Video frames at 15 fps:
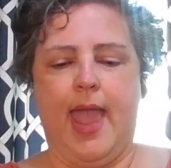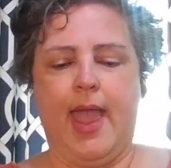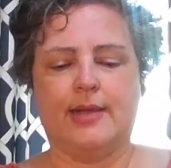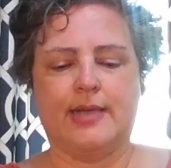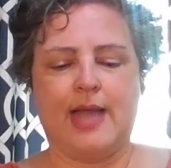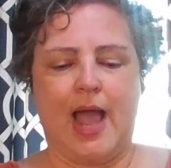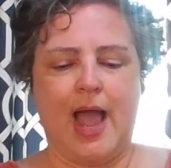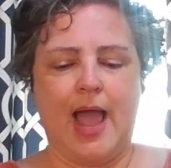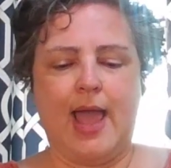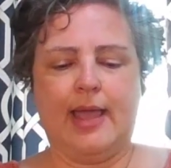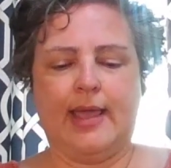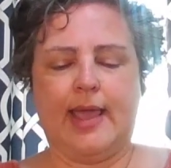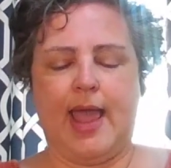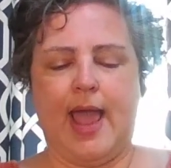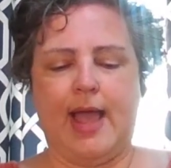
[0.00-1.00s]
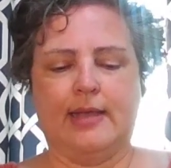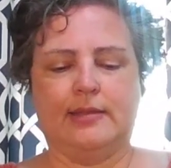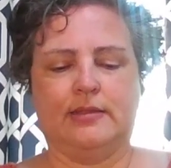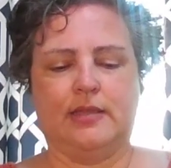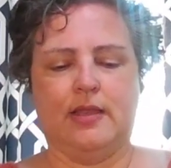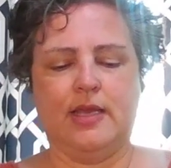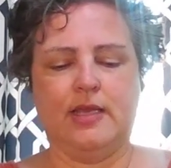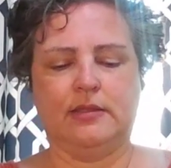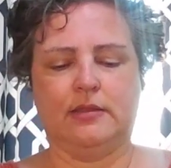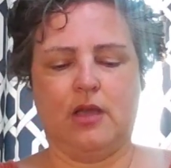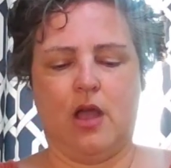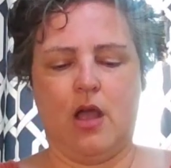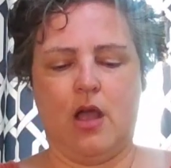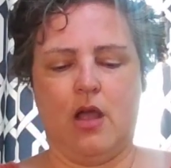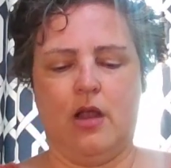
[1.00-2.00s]
And I cast this
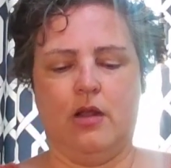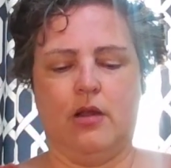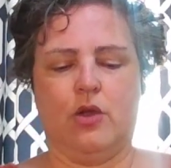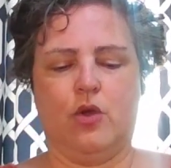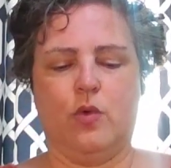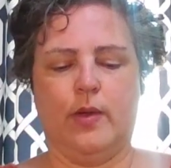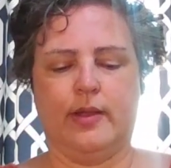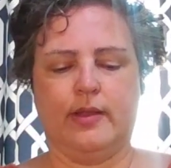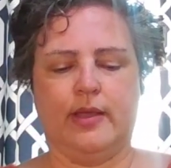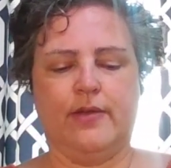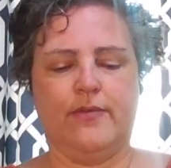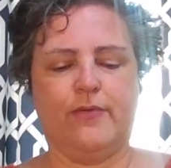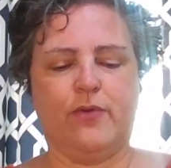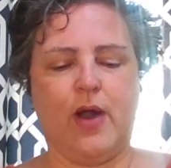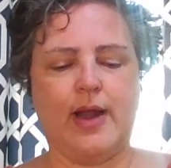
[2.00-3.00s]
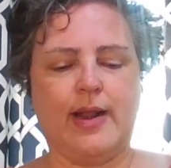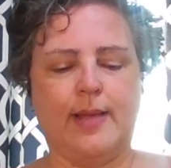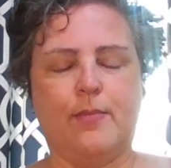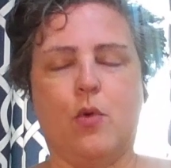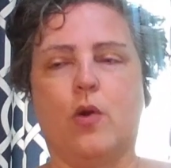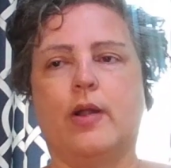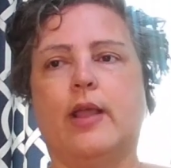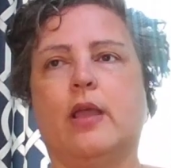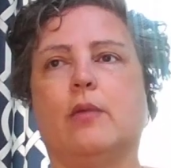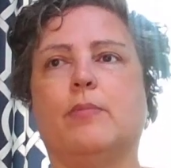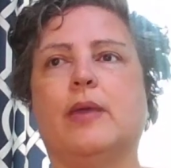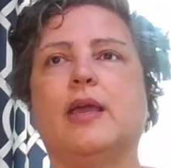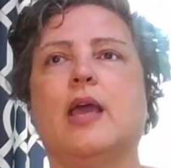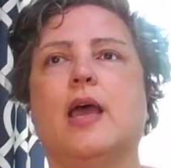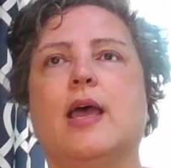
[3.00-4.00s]
on quickly Friday morning
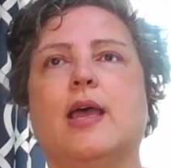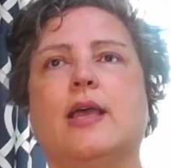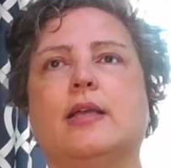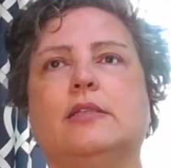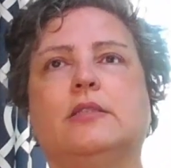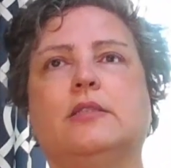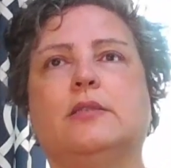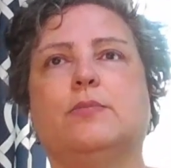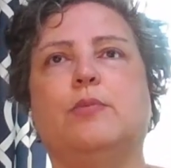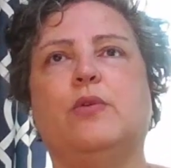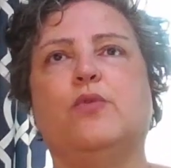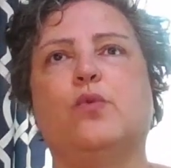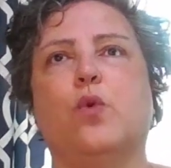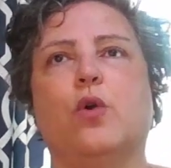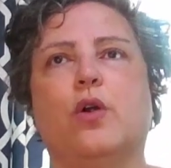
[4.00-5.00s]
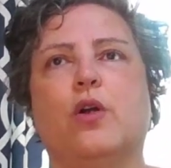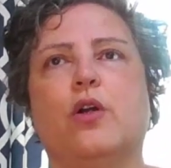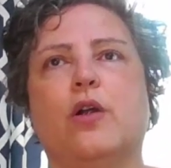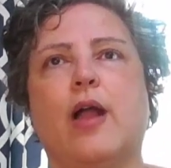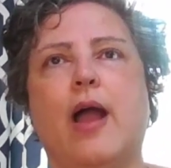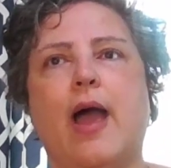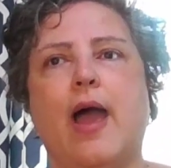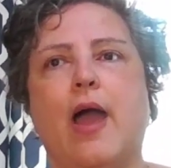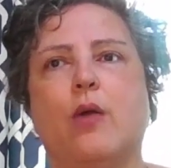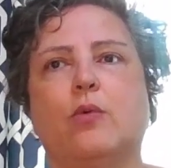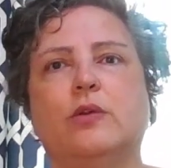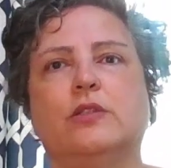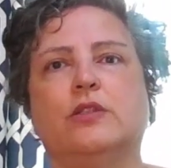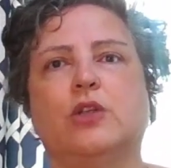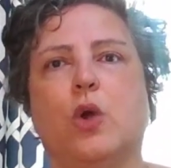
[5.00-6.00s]
because before I
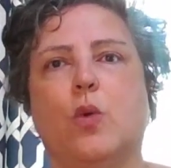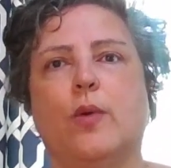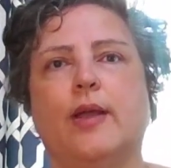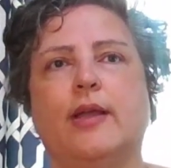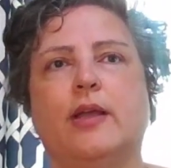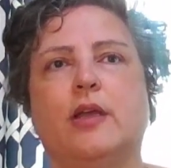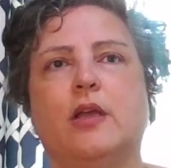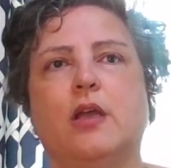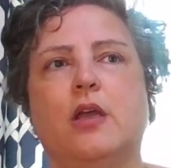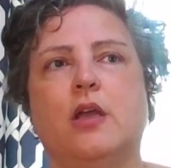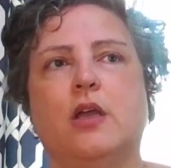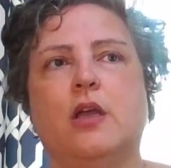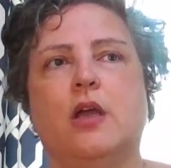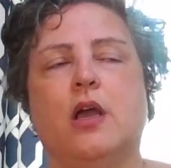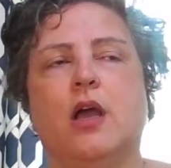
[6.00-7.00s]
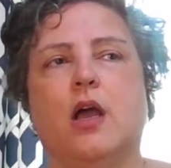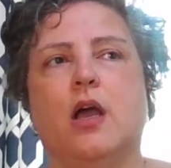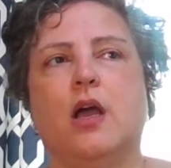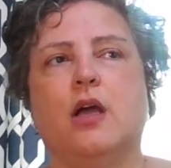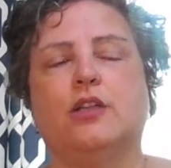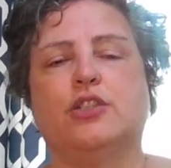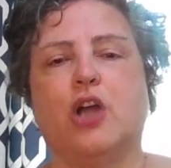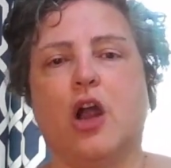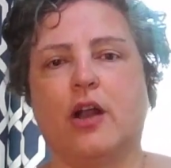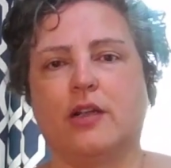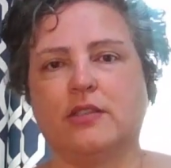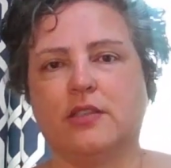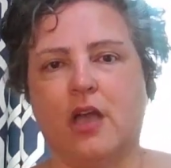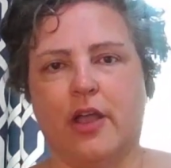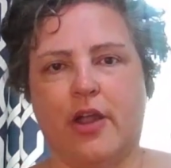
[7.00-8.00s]
was going uh, to
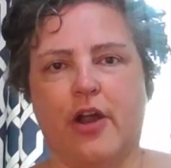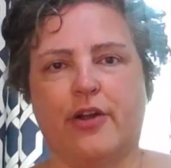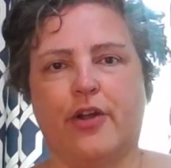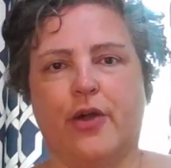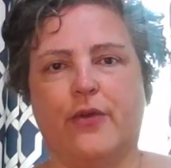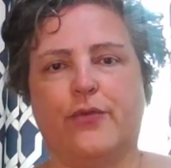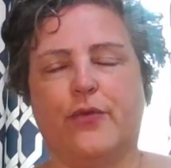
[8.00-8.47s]
Arkansas Yarn Co.